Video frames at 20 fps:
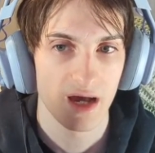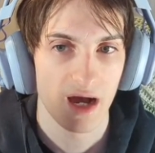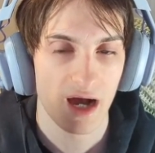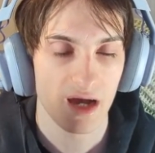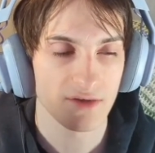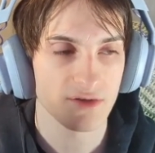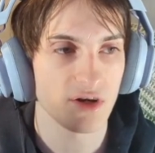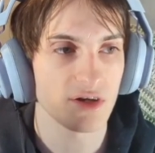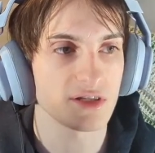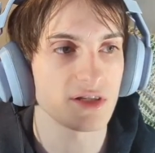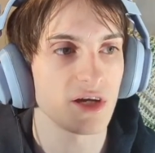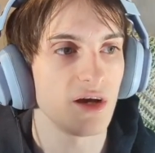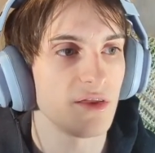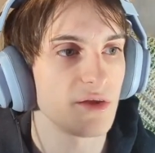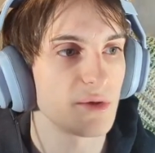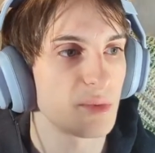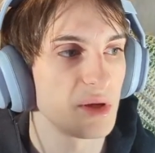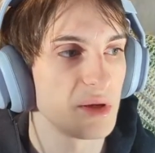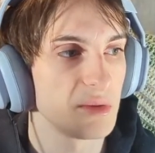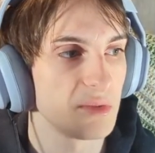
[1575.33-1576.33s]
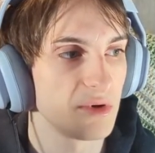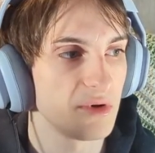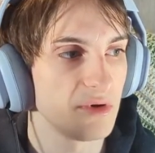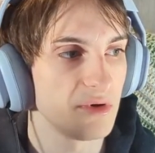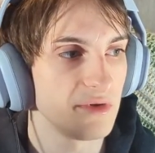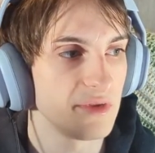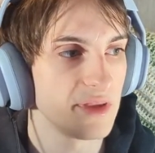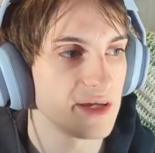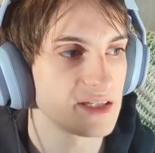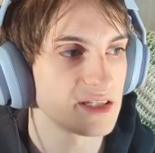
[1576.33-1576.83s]
I talked to other
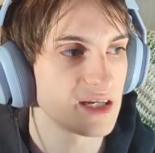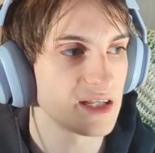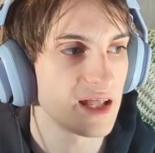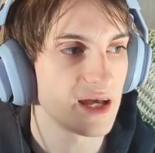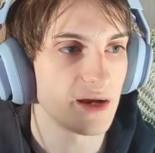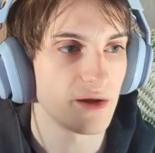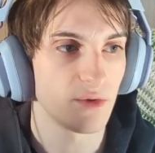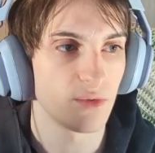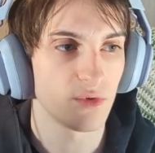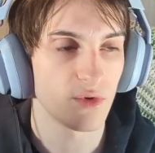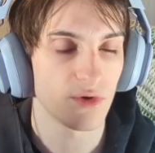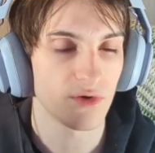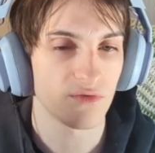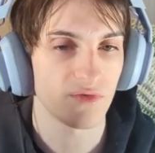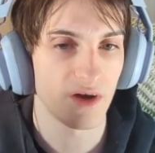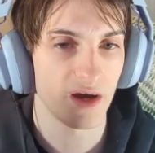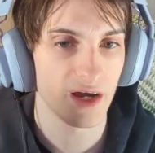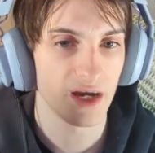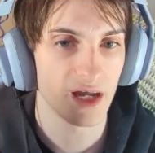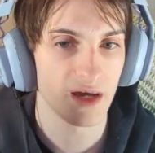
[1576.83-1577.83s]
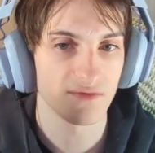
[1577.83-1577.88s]
people. They said that it would work fine.